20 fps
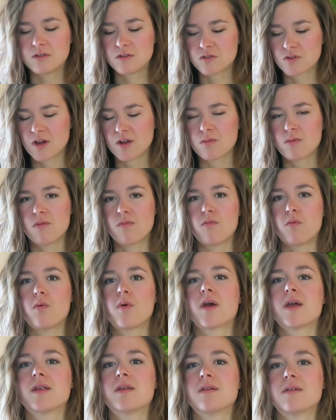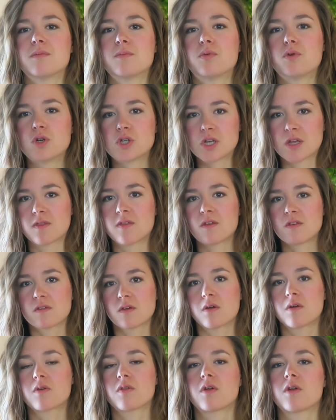Try to avoid pushing things
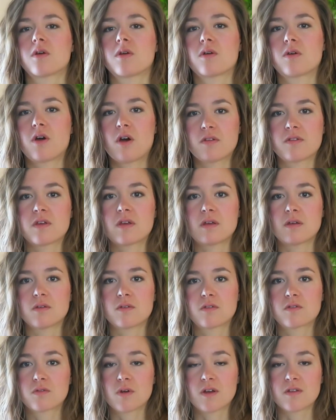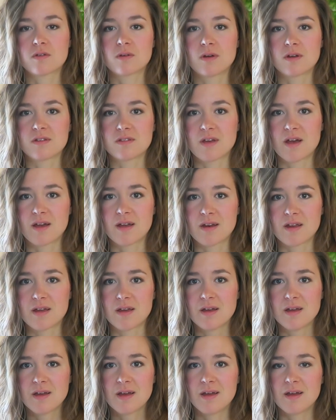on her that are causing stress or
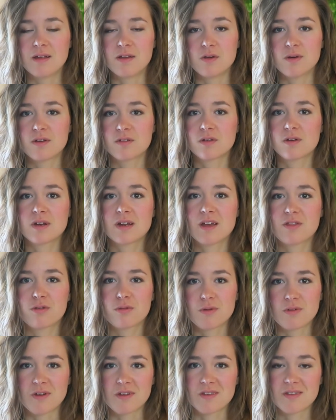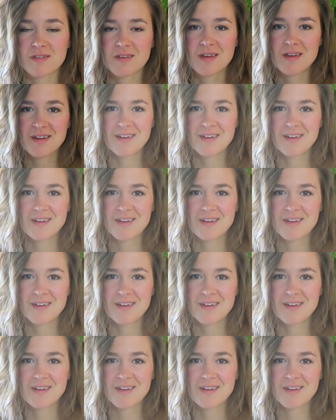anxiety, and you guys are going to get through this.